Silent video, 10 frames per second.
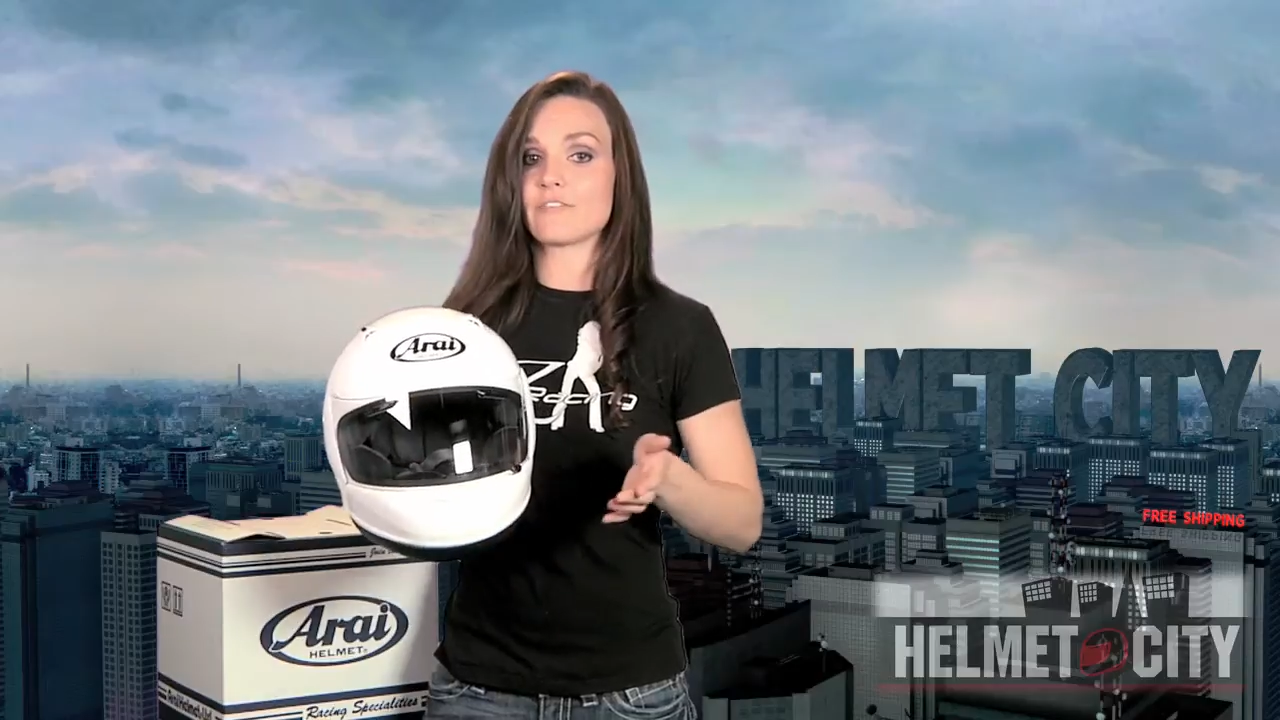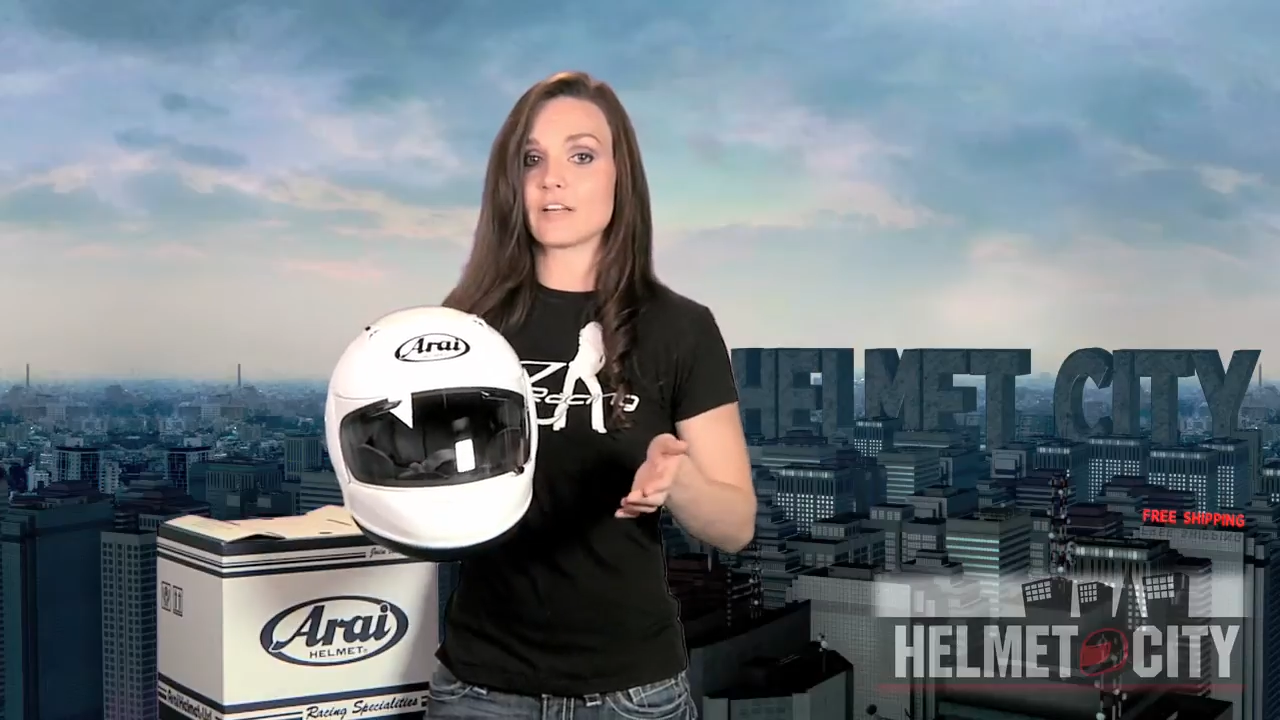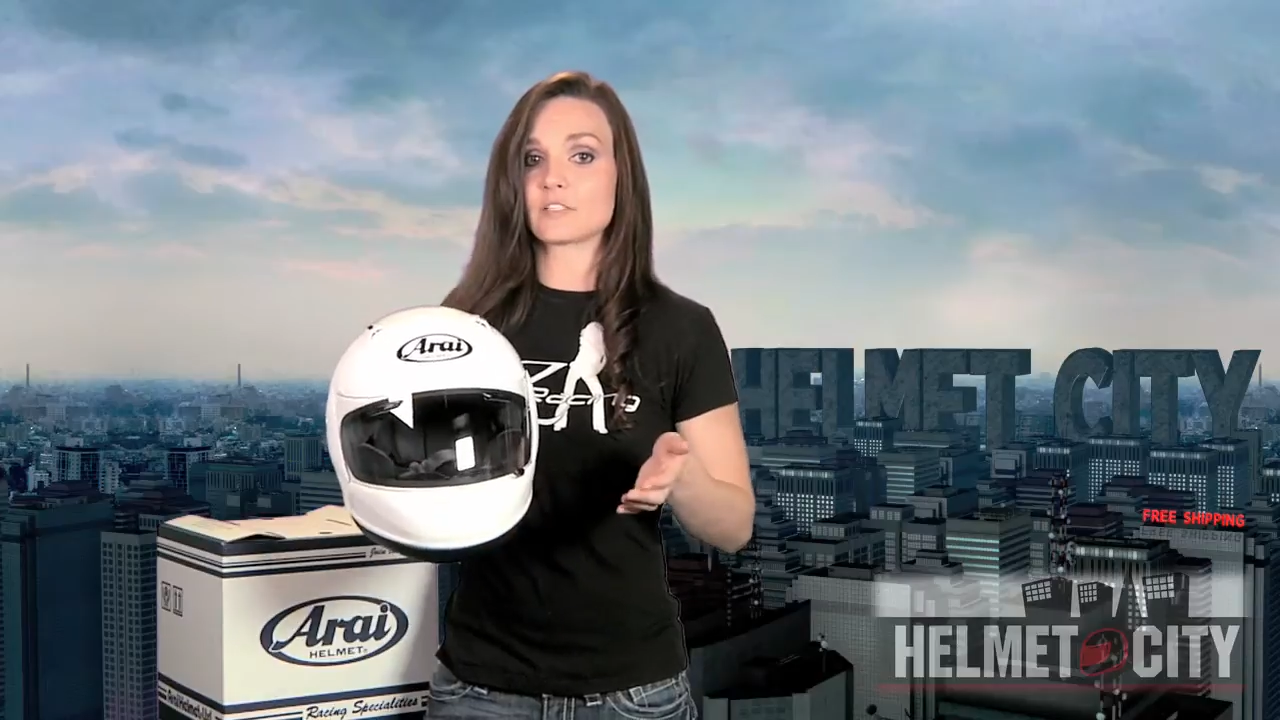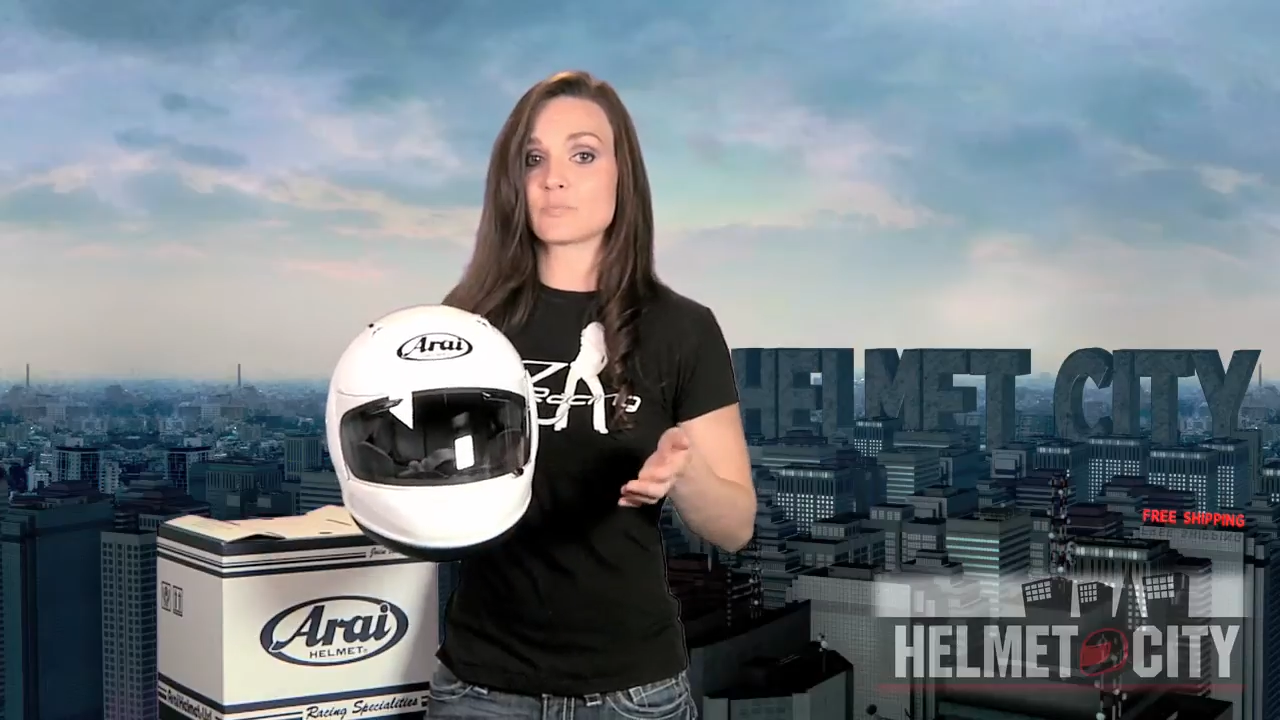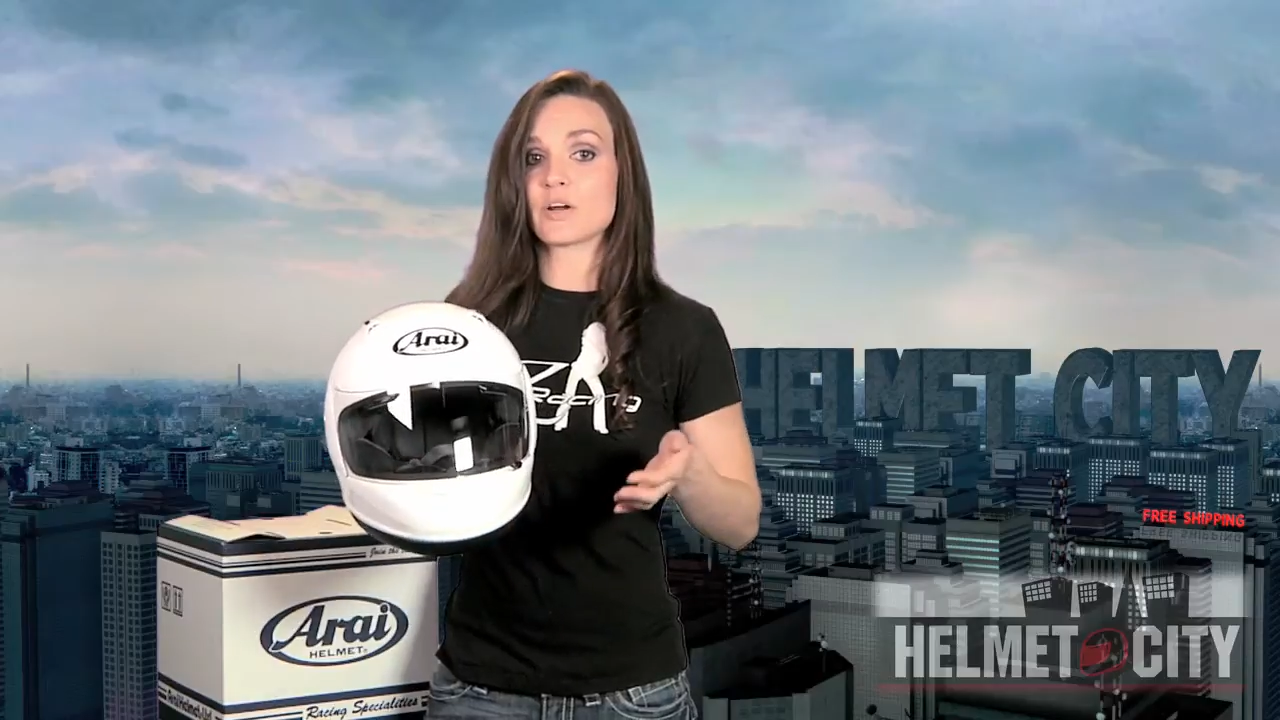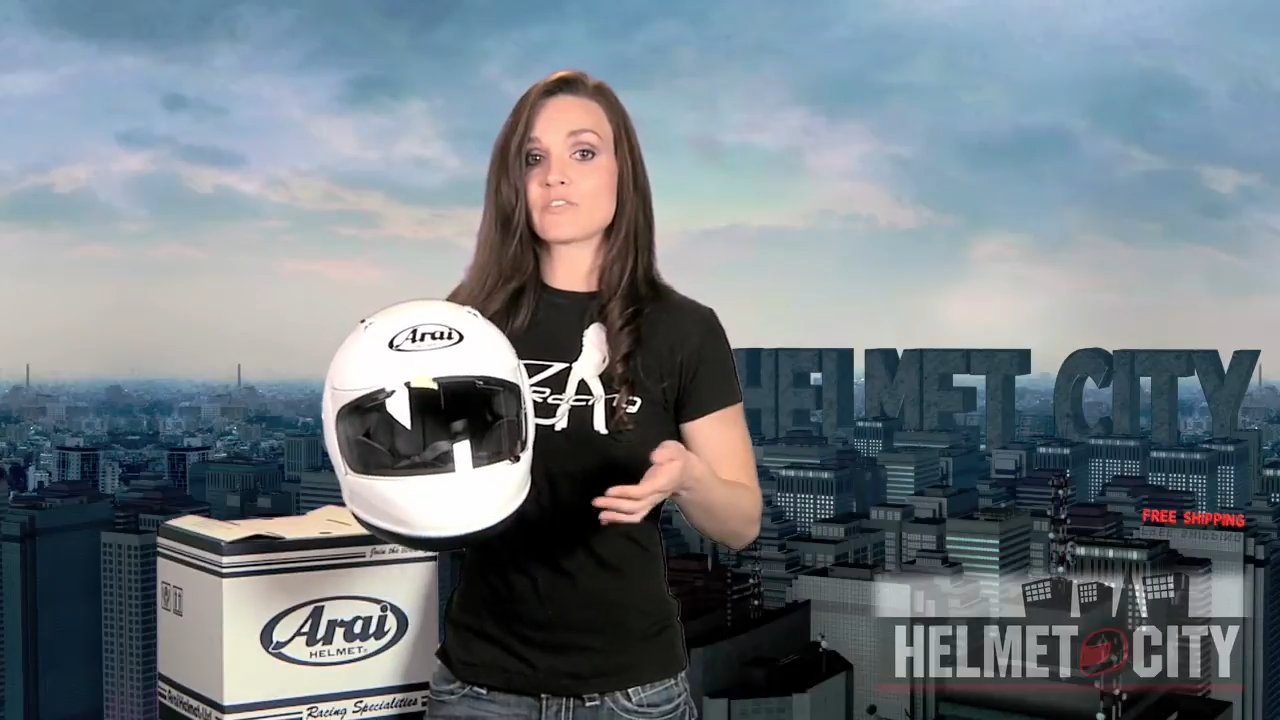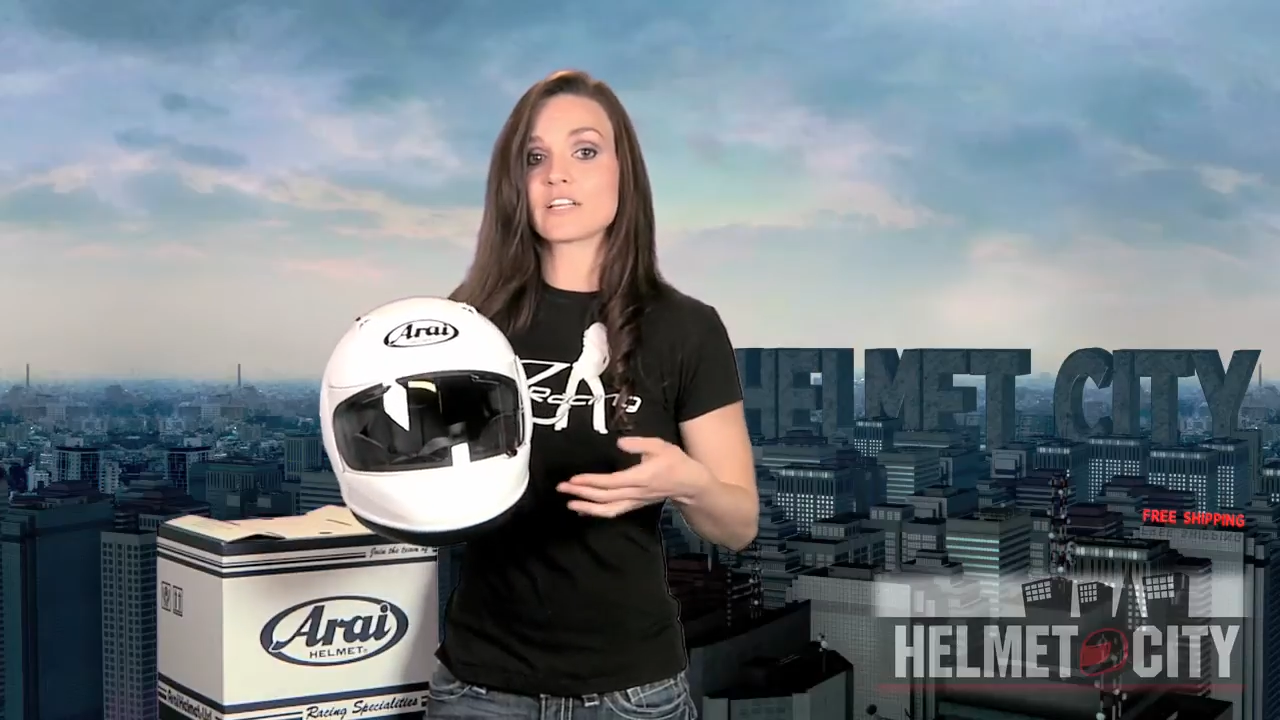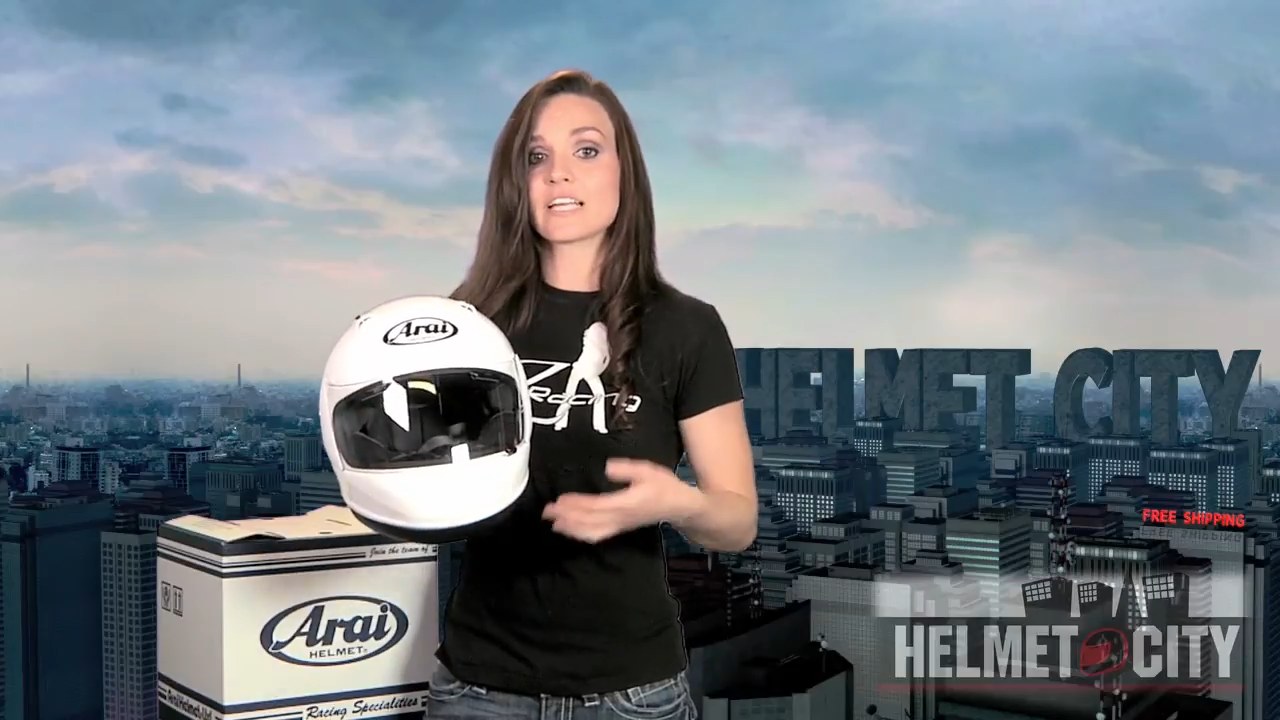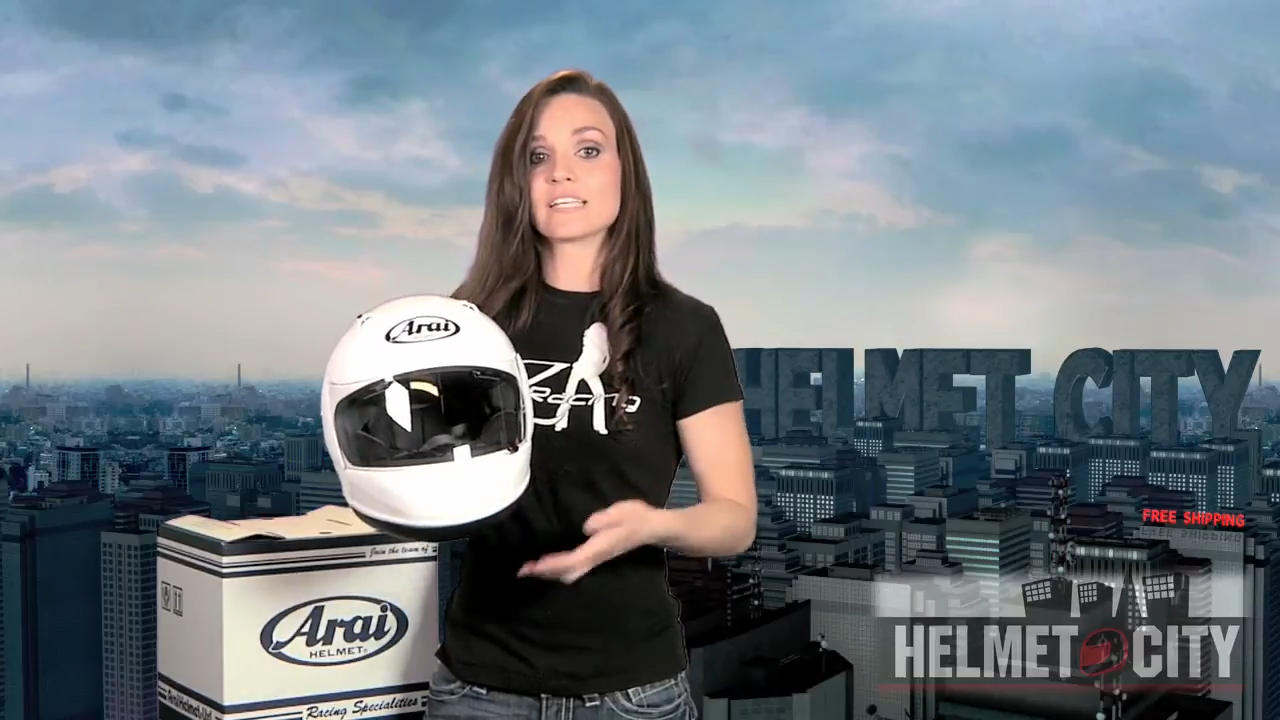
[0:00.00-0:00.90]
fits perfectly